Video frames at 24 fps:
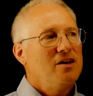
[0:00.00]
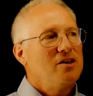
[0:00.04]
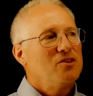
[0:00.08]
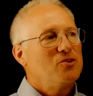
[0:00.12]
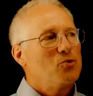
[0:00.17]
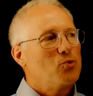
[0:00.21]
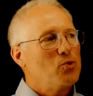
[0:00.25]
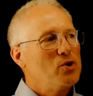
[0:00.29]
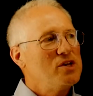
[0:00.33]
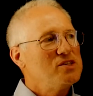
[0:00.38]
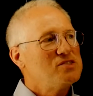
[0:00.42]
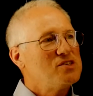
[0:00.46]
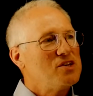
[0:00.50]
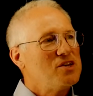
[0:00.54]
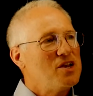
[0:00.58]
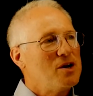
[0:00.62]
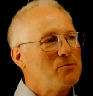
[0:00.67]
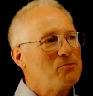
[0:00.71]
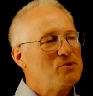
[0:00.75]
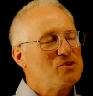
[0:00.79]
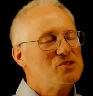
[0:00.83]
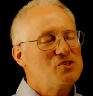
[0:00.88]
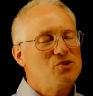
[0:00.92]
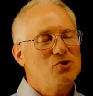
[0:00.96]
Reason
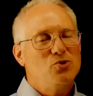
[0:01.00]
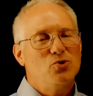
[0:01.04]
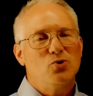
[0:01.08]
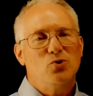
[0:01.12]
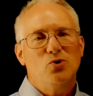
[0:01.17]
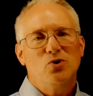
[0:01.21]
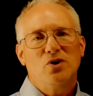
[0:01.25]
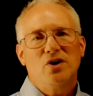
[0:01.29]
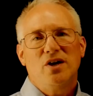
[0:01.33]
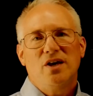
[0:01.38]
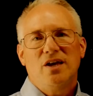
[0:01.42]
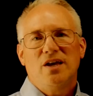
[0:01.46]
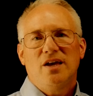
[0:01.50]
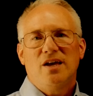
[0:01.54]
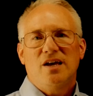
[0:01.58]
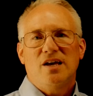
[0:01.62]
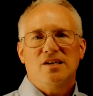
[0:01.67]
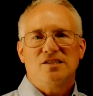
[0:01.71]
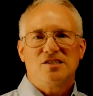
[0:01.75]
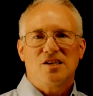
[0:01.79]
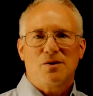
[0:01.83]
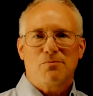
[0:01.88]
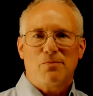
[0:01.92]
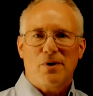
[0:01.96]
number 2
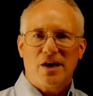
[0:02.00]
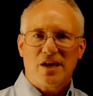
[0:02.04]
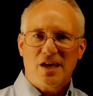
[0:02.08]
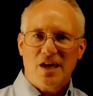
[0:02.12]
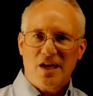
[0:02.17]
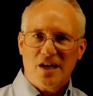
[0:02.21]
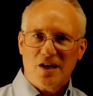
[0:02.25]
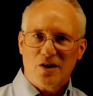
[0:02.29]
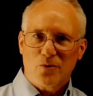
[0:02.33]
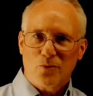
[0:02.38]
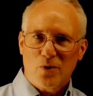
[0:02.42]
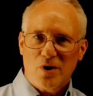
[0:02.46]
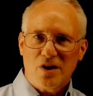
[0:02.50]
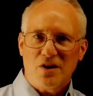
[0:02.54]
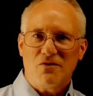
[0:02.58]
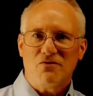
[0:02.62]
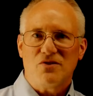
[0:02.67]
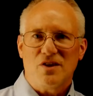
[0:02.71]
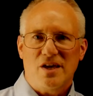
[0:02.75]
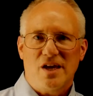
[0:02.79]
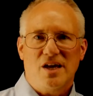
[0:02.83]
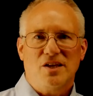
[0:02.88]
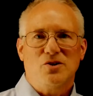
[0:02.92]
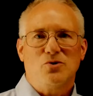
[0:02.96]
is that by getting rid of
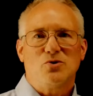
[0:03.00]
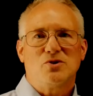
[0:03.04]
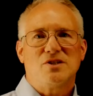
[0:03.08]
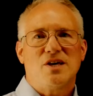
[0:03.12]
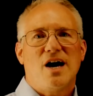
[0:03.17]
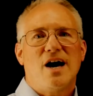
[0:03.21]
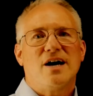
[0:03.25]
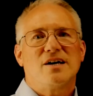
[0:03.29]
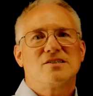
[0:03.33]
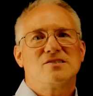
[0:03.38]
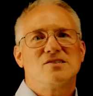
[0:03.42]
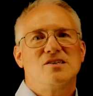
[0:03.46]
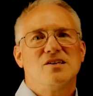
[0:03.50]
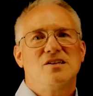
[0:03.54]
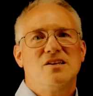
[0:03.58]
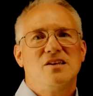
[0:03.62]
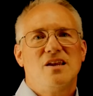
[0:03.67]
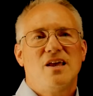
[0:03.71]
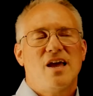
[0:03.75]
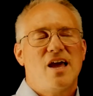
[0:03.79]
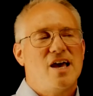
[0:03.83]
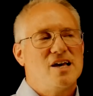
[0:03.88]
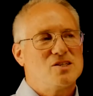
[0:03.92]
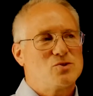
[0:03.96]
the endotoxin
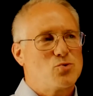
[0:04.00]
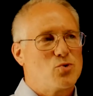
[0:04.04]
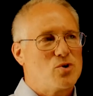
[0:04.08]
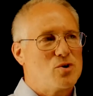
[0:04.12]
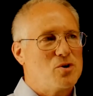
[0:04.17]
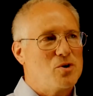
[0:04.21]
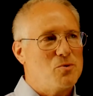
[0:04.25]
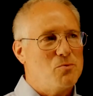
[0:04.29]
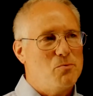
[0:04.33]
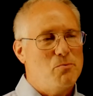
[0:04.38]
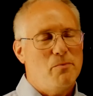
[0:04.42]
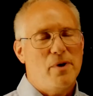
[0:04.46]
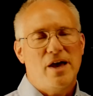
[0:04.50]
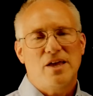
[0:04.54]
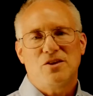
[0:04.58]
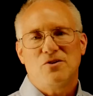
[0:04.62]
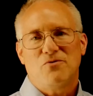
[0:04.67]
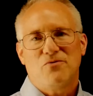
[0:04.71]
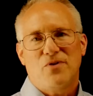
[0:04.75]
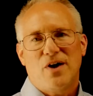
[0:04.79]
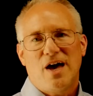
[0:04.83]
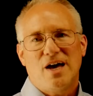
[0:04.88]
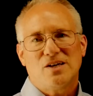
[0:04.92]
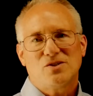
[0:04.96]
as we're
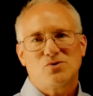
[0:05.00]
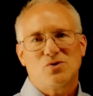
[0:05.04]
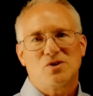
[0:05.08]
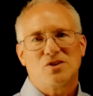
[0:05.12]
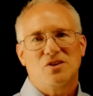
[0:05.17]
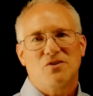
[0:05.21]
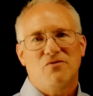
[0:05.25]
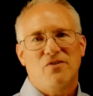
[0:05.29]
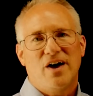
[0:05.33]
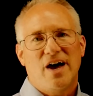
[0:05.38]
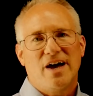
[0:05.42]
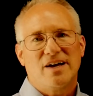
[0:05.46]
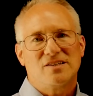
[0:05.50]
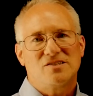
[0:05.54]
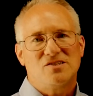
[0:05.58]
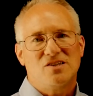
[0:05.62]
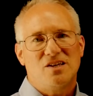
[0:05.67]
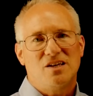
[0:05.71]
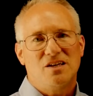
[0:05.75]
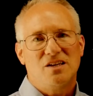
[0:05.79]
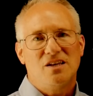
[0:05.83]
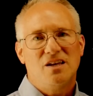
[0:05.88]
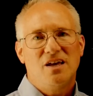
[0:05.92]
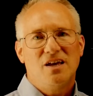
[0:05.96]
manufacturing the
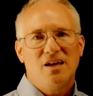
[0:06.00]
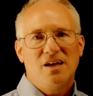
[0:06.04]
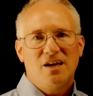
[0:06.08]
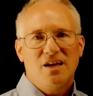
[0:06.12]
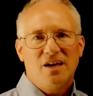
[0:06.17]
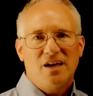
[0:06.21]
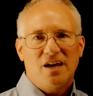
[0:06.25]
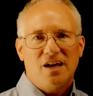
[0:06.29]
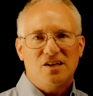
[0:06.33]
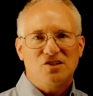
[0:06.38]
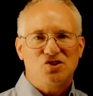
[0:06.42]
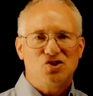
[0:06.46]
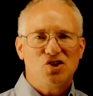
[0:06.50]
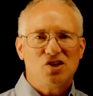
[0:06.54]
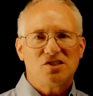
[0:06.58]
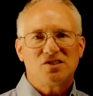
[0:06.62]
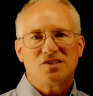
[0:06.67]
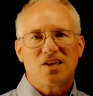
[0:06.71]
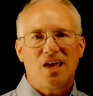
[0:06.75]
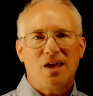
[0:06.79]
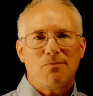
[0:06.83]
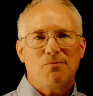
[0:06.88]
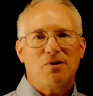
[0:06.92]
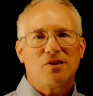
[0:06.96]
vaccine and just
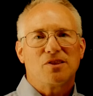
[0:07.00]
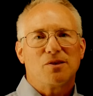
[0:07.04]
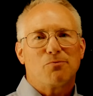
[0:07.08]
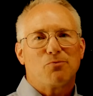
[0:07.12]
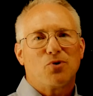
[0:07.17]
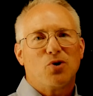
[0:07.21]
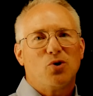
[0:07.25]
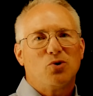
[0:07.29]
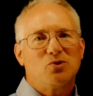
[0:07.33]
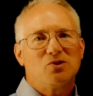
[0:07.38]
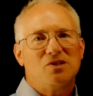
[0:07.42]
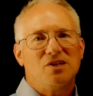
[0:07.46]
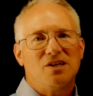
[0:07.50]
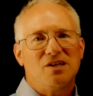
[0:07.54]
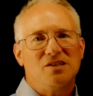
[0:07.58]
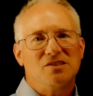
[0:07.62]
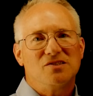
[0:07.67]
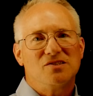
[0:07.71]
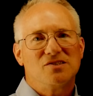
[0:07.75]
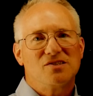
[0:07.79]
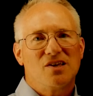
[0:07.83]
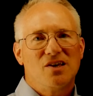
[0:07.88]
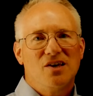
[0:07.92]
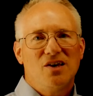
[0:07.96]
keeping the
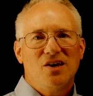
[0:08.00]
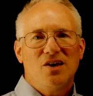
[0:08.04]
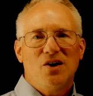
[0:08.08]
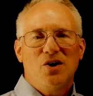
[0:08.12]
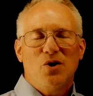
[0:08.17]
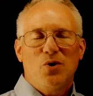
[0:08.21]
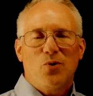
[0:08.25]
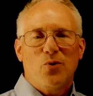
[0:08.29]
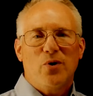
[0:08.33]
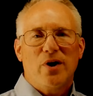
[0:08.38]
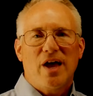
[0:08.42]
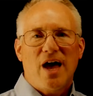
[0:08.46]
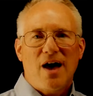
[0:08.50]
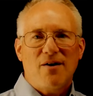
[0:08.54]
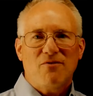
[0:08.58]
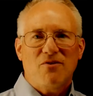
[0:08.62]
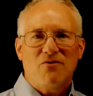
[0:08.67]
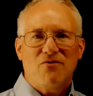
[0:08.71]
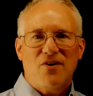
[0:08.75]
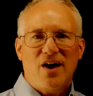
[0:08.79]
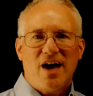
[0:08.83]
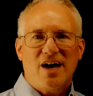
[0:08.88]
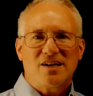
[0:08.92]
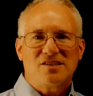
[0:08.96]
proteins, we have a
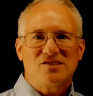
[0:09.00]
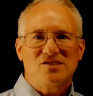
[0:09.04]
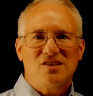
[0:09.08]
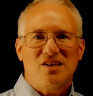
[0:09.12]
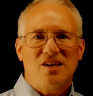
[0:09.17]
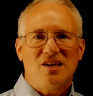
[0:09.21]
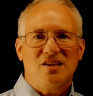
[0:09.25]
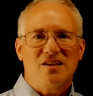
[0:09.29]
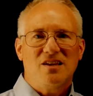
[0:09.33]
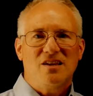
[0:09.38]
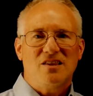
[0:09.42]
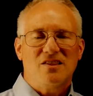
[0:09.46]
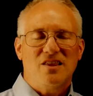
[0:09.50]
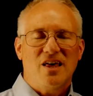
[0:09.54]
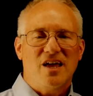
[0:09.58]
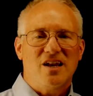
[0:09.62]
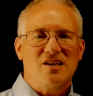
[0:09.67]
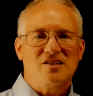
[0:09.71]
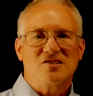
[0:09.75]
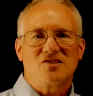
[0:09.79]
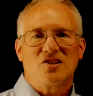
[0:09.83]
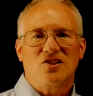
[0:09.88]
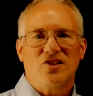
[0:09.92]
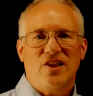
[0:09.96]
vaccine that
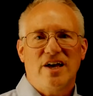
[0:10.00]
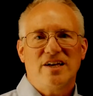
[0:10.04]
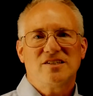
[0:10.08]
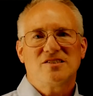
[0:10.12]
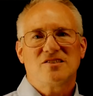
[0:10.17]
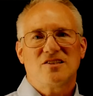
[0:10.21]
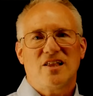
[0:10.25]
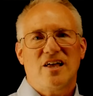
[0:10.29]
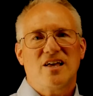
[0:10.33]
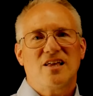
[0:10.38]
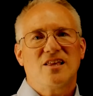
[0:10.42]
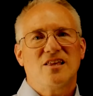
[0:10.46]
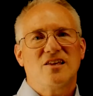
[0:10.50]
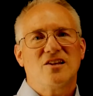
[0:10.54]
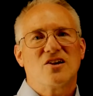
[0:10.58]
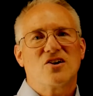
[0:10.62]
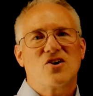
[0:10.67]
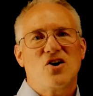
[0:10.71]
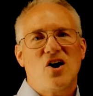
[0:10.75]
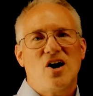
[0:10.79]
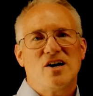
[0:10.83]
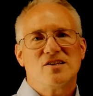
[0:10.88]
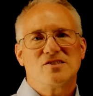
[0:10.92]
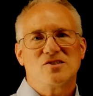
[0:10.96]
is less likely to
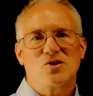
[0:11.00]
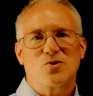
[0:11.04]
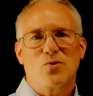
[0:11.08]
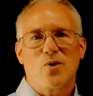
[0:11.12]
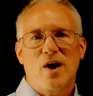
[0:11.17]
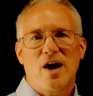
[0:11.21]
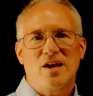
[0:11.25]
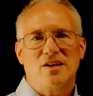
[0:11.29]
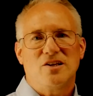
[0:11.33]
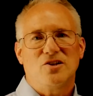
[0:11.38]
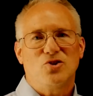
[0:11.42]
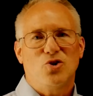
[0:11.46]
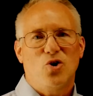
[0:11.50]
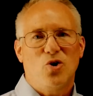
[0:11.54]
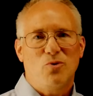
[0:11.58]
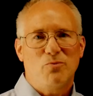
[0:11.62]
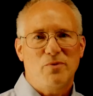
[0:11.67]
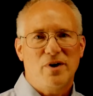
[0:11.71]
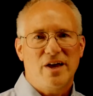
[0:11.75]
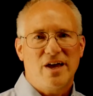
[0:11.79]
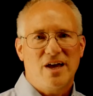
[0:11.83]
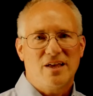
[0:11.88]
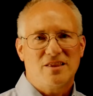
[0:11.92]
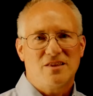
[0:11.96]
cause a
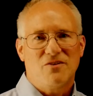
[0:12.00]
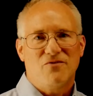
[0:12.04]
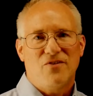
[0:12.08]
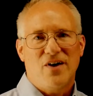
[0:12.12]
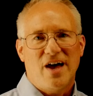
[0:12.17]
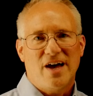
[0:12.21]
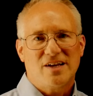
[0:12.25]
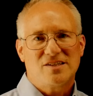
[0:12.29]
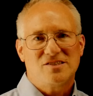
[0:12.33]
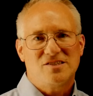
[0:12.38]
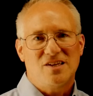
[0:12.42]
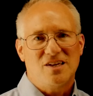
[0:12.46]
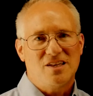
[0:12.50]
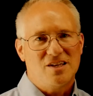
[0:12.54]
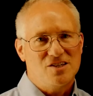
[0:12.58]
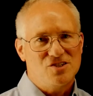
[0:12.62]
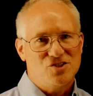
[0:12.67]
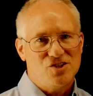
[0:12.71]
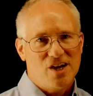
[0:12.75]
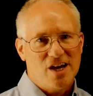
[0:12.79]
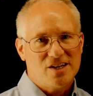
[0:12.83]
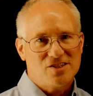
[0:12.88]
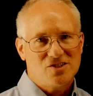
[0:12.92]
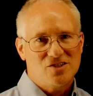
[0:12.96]
granuloma at the vaccine
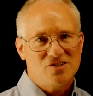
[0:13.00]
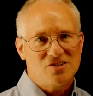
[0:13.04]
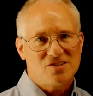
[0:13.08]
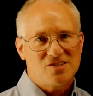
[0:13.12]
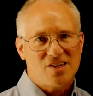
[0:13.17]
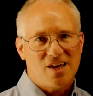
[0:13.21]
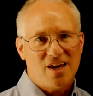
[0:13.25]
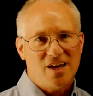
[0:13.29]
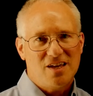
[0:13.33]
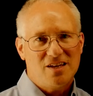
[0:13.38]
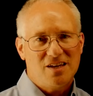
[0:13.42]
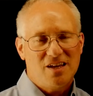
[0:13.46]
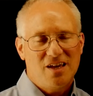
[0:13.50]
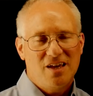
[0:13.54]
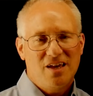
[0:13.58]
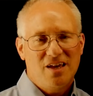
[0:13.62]
injection site